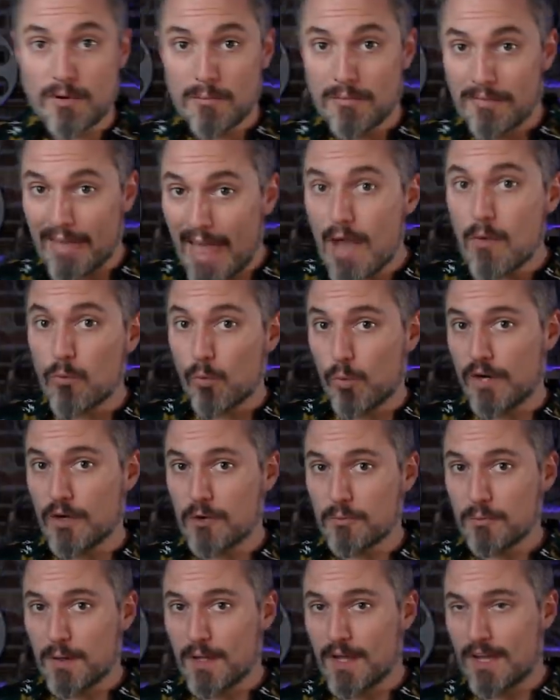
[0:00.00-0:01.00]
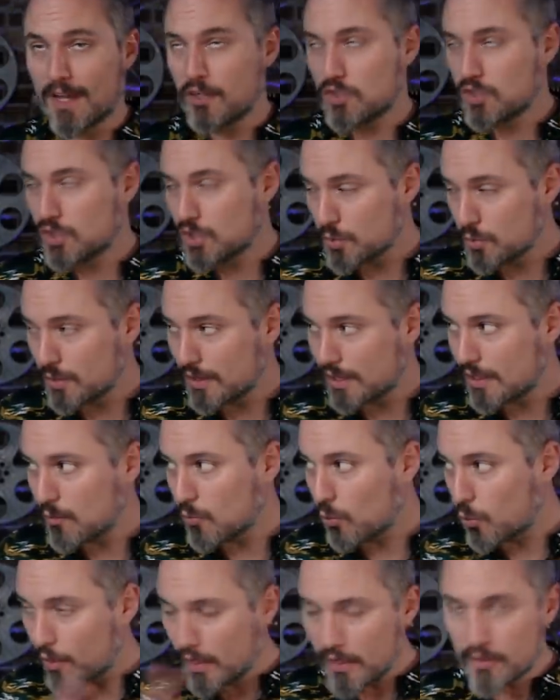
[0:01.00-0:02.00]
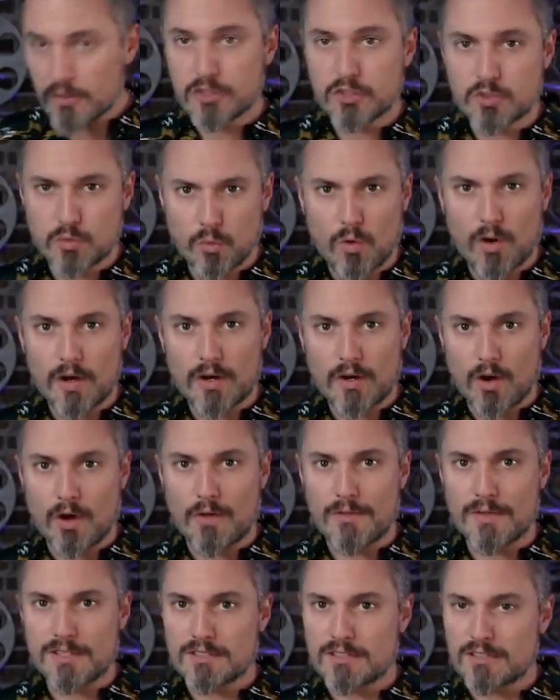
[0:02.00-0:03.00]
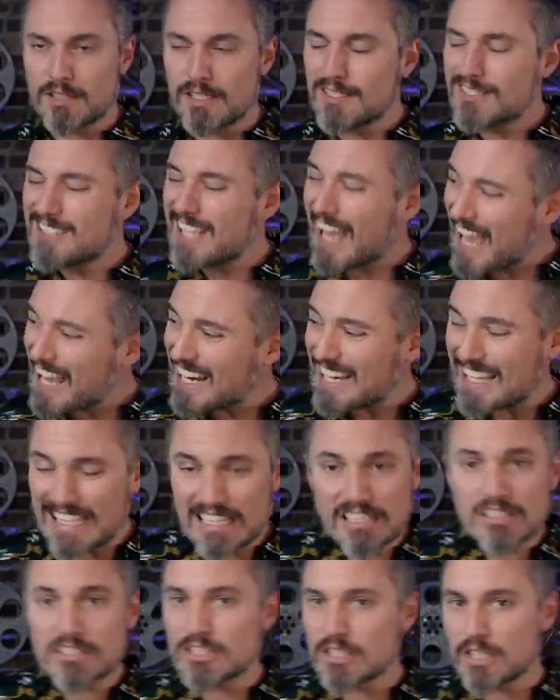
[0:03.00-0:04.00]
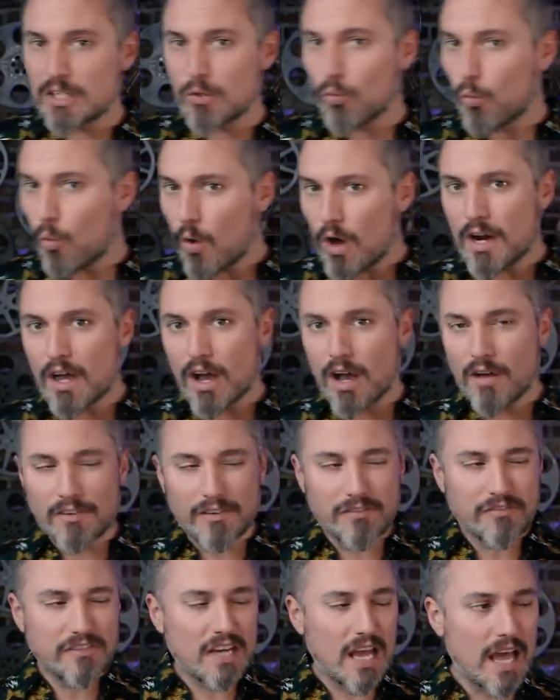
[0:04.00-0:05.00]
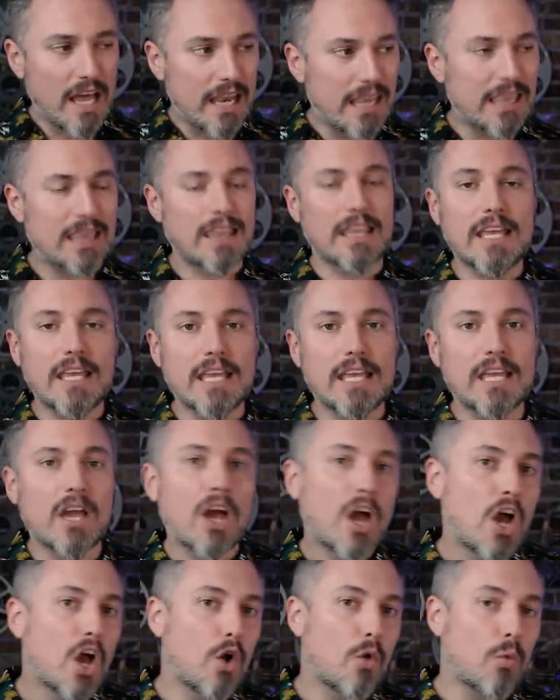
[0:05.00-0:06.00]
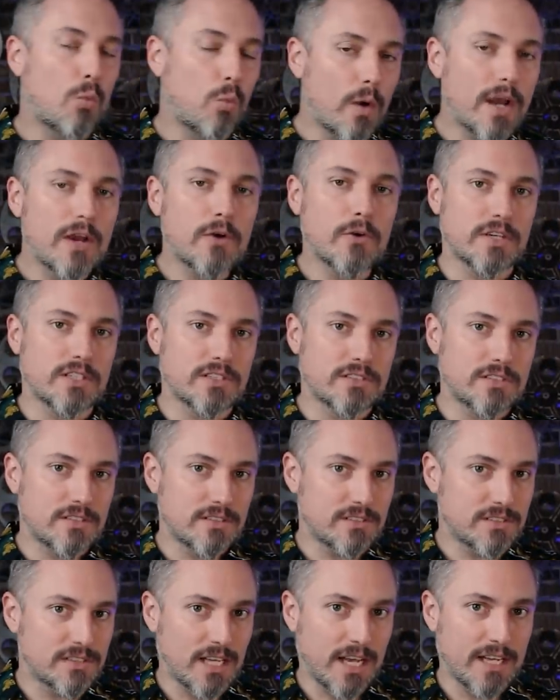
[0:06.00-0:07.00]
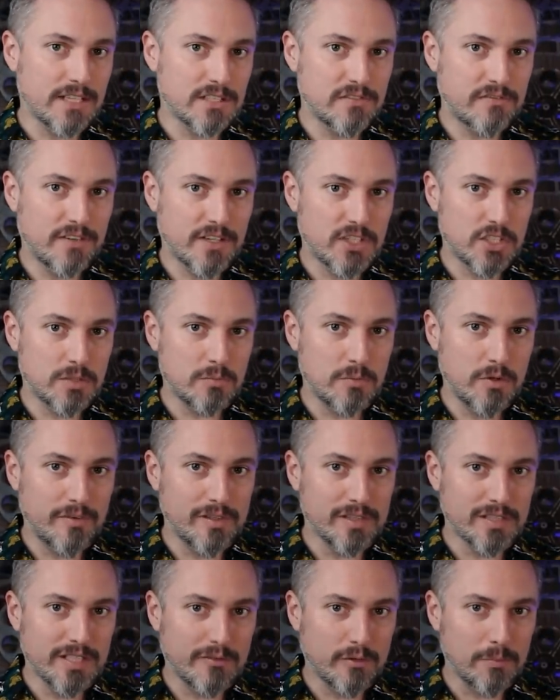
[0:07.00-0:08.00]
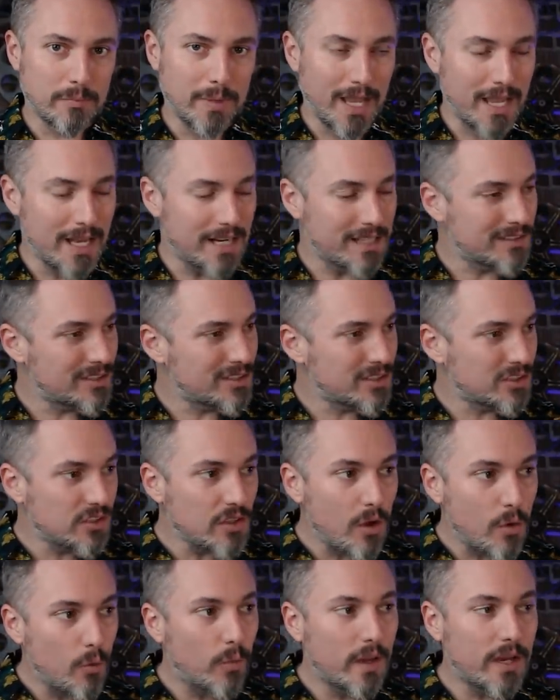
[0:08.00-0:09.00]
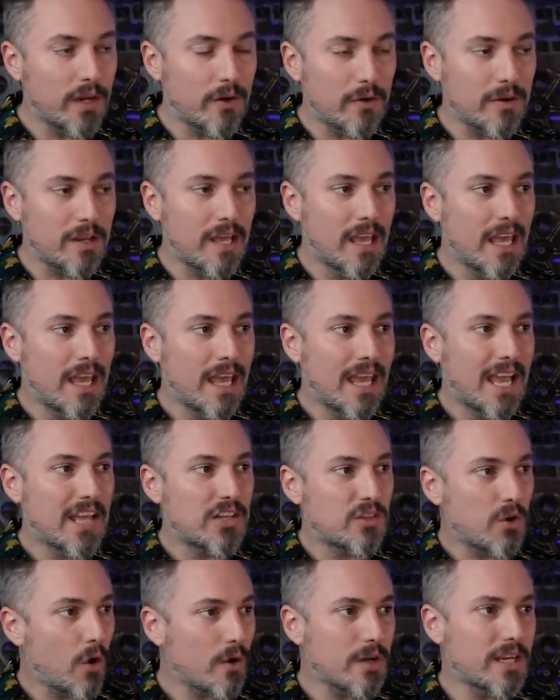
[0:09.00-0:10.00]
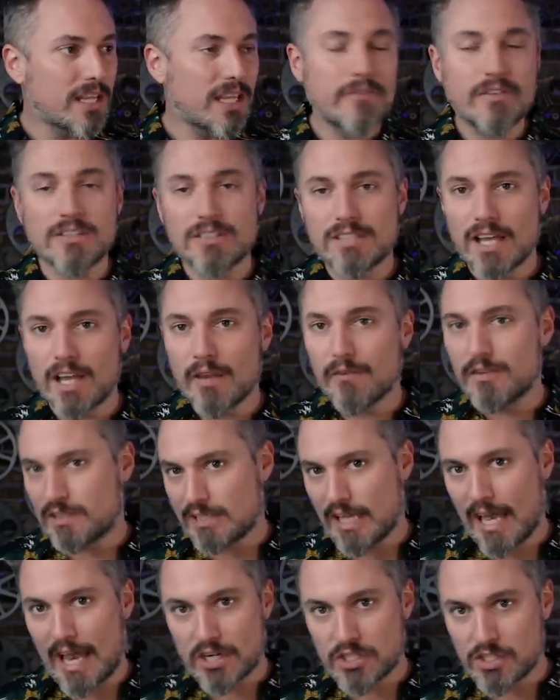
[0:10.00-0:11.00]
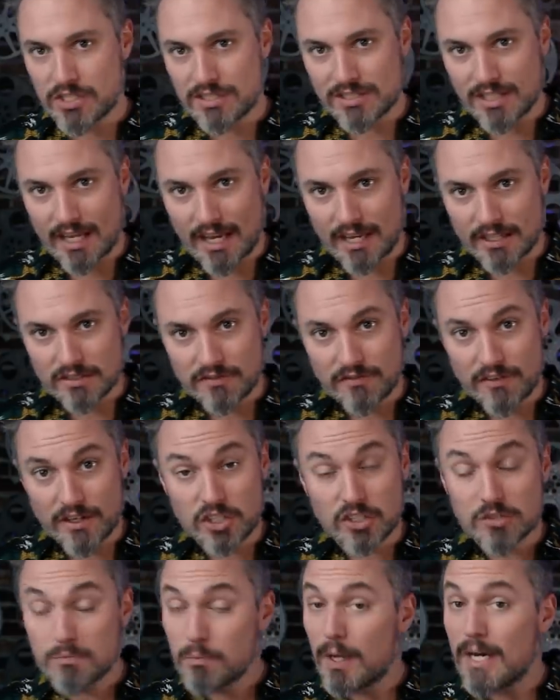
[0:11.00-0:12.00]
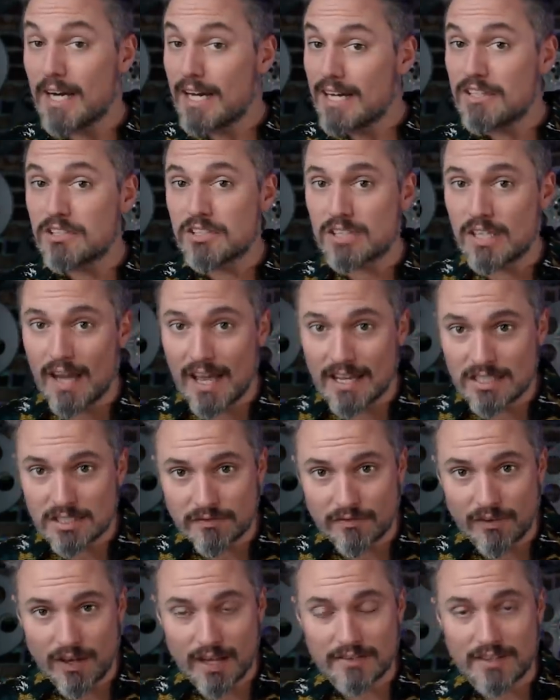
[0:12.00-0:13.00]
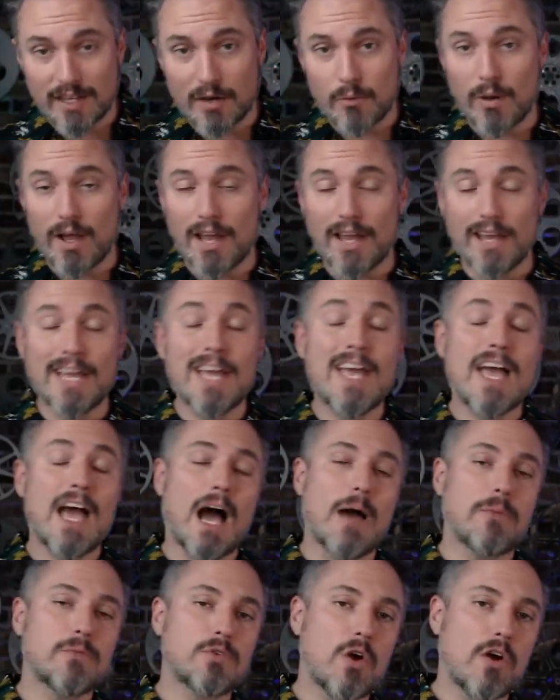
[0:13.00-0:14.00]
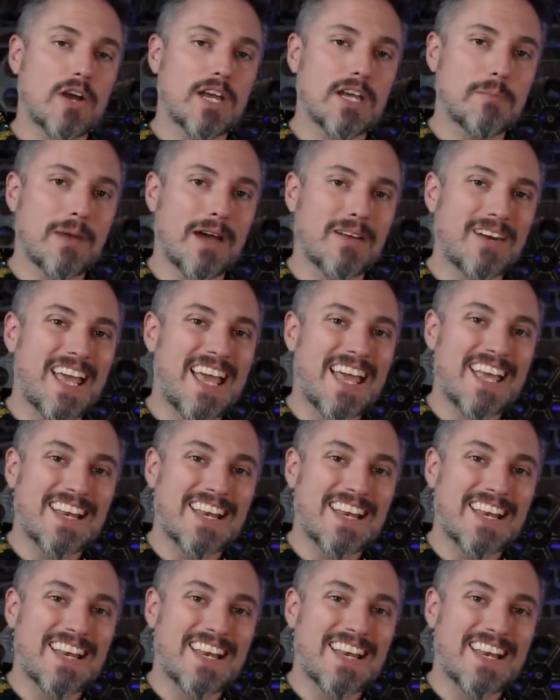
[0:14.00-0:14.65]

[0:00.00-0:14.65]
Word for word: from that weird pick to the weirdest one on this list, and easily one of, if not the weirdest science fiction movies ever made. It's so weird, it's hard to even tell if it's actually science fiction, but it is classified that way. I'm talking about